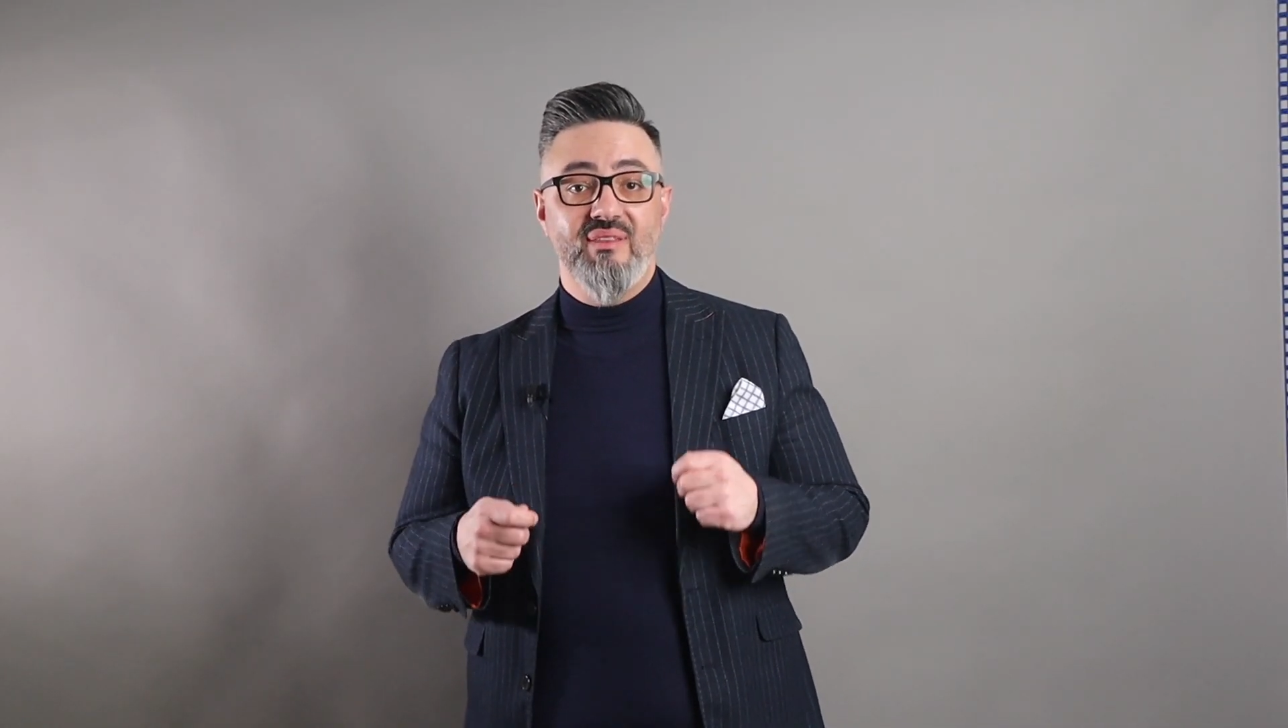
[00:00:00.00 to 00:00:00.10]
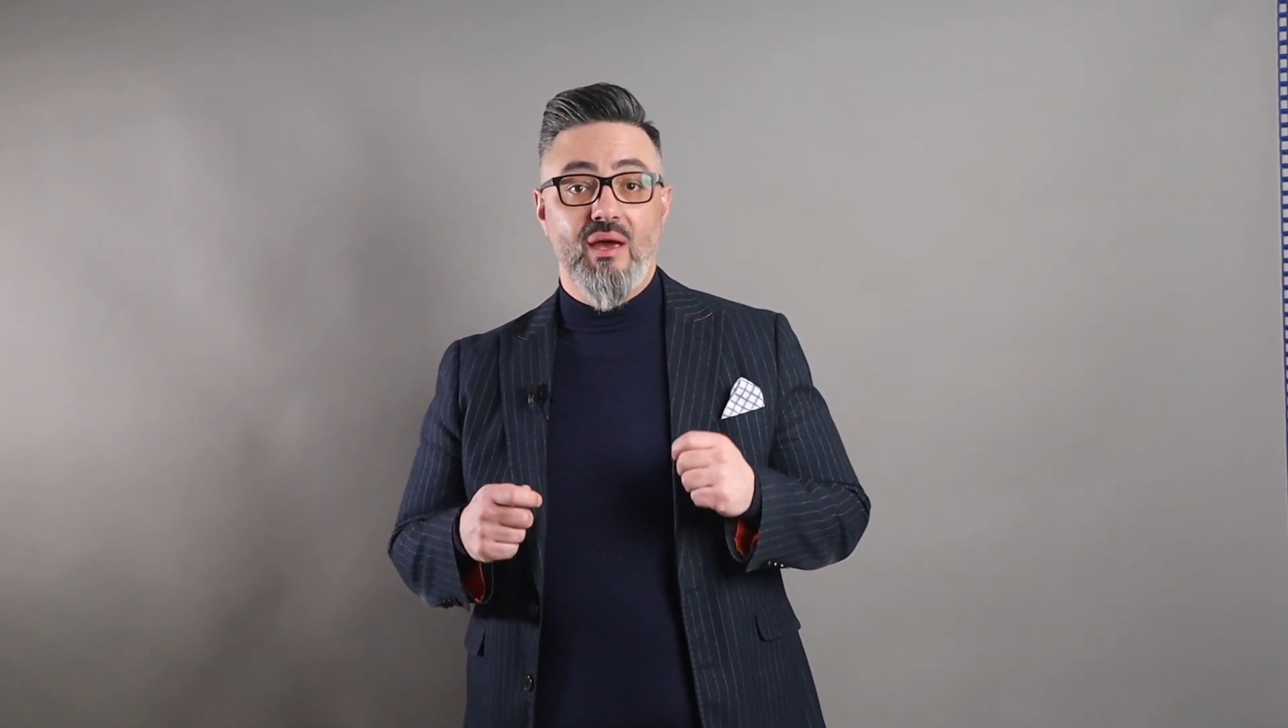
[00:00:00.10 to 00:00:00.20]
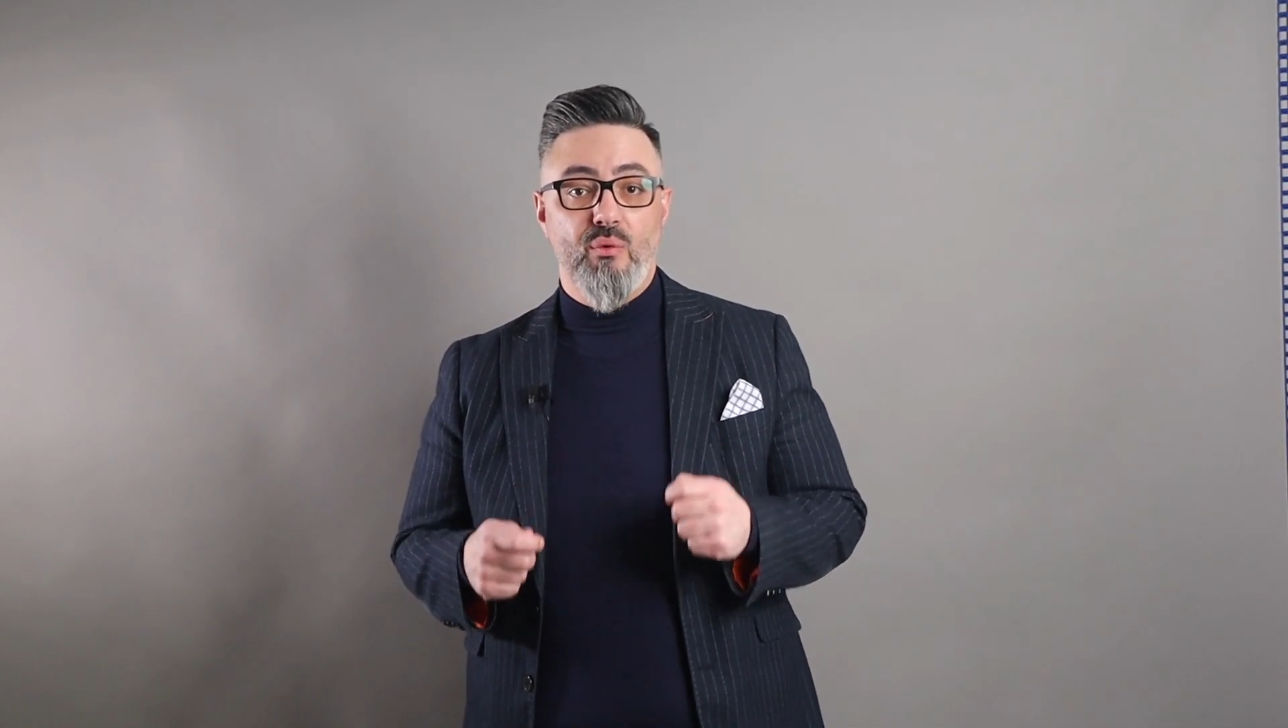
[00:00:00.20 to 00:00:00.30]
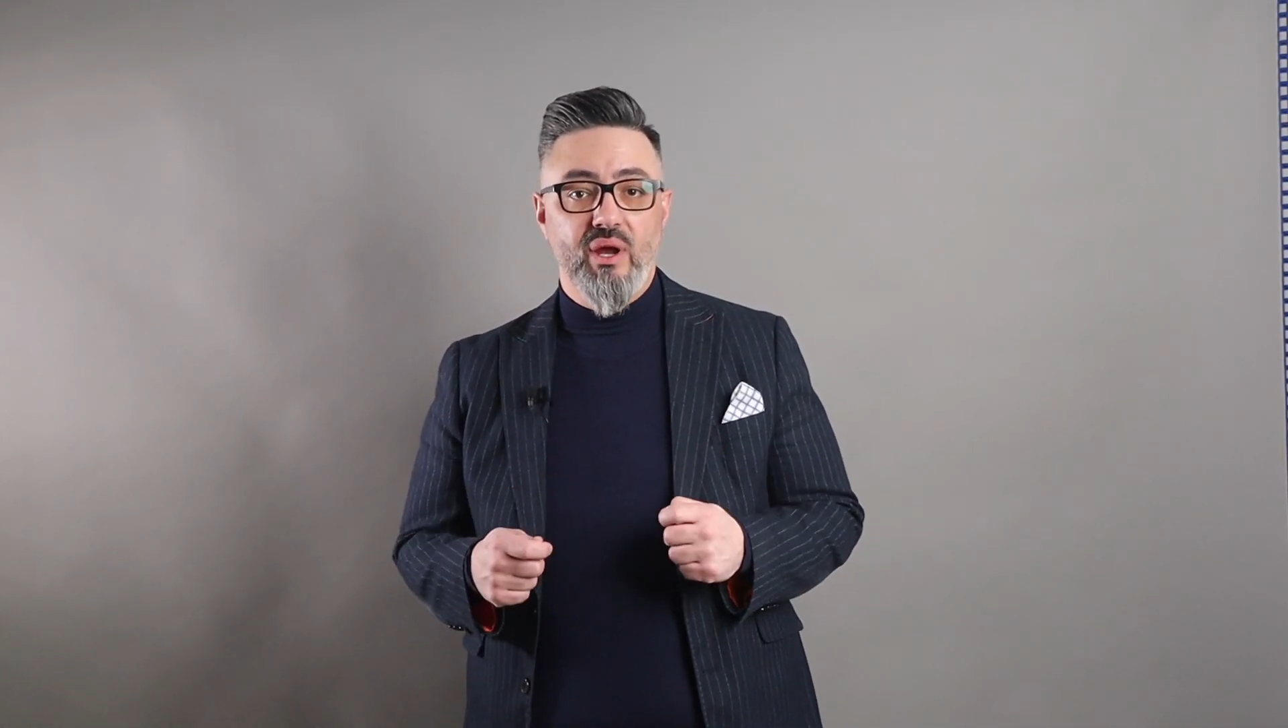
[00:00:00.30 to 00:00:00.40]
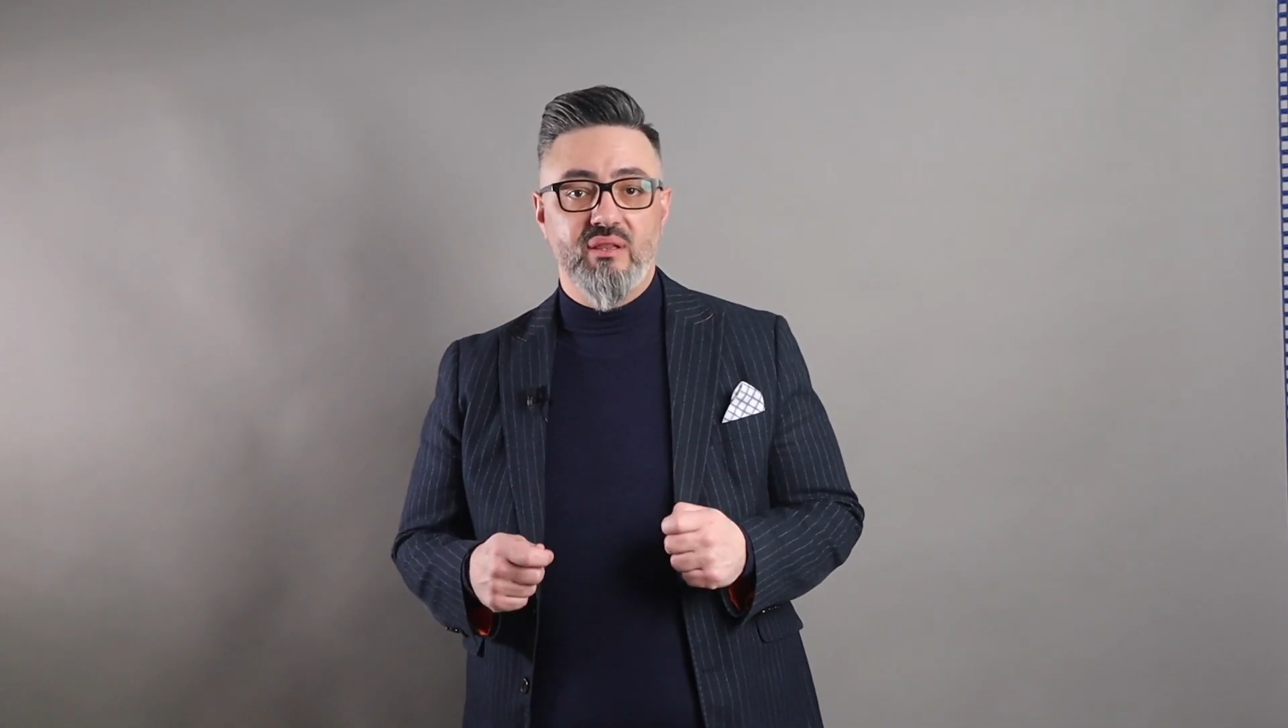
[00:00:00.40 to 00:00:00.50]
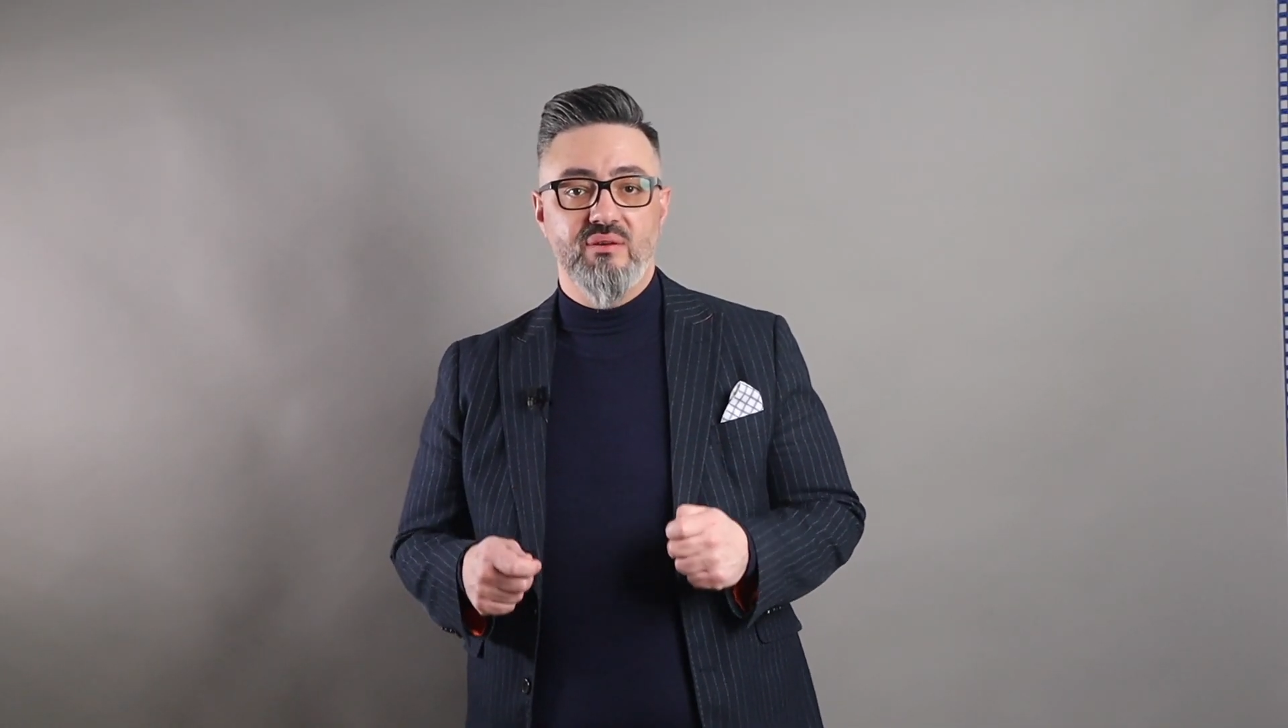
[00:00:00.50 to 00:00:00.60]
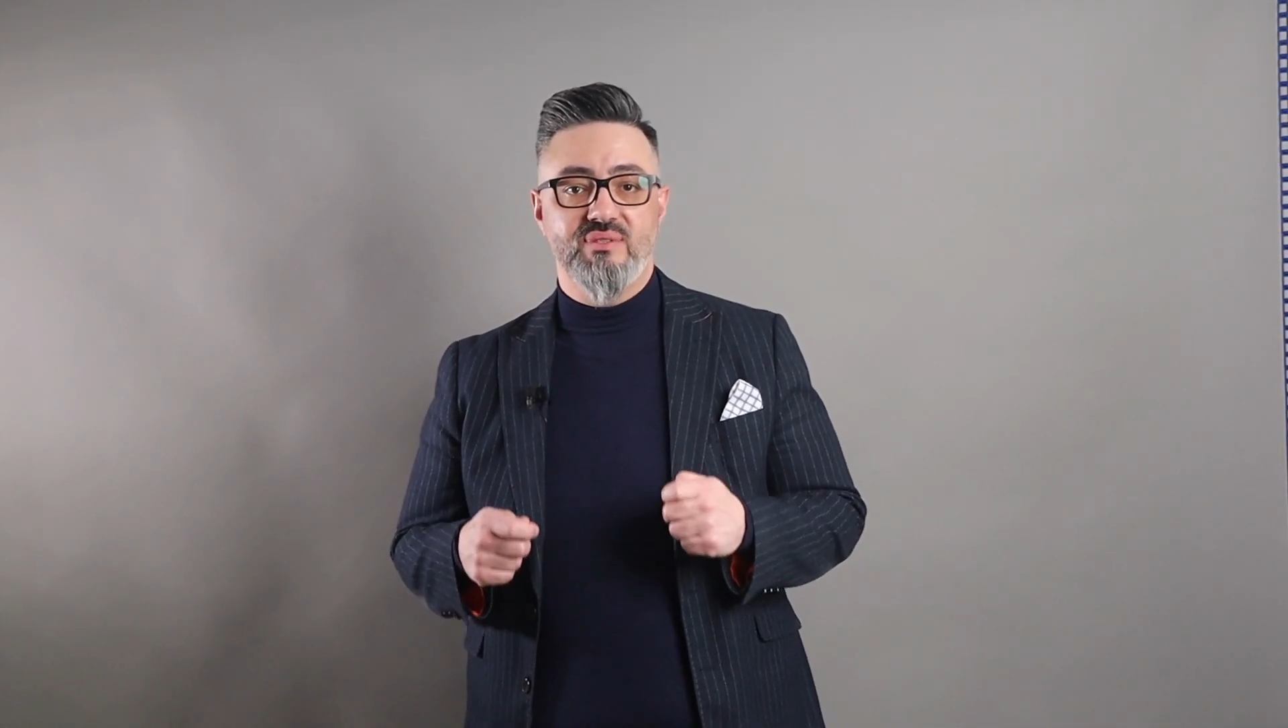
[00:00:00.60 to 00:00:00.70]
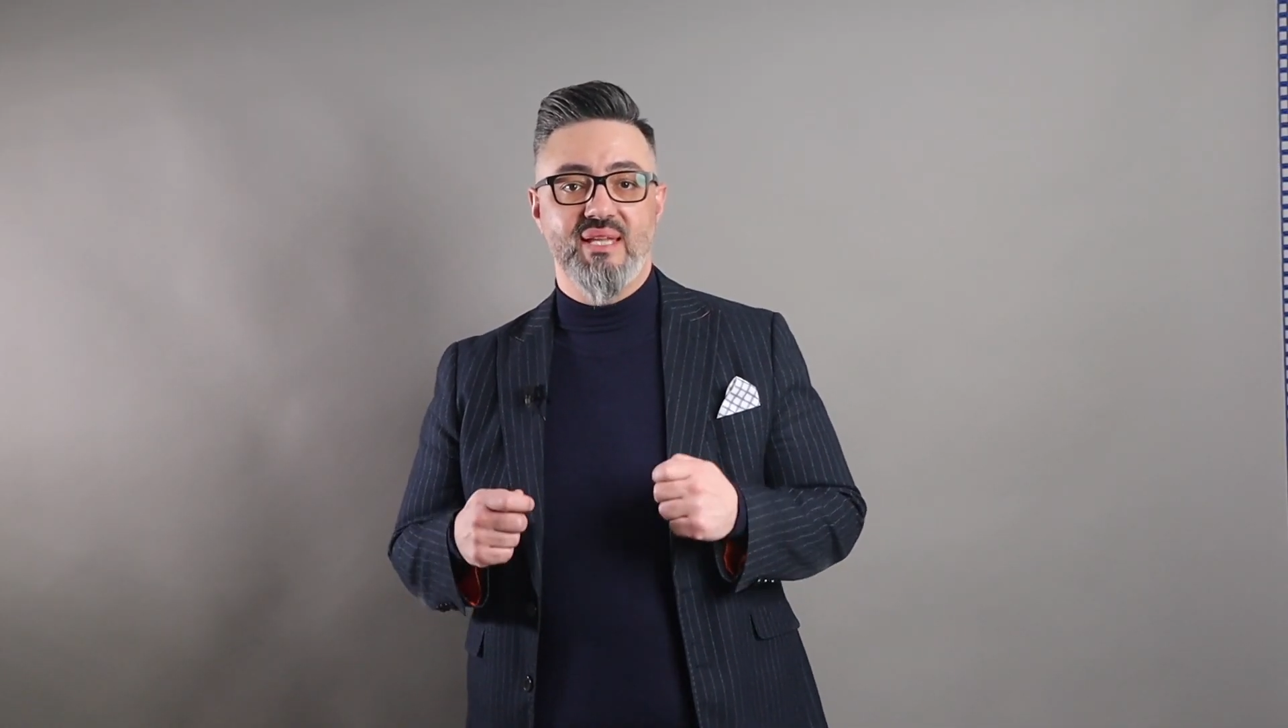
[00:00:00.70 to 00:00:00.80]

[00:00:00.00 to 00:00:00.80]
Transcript: directives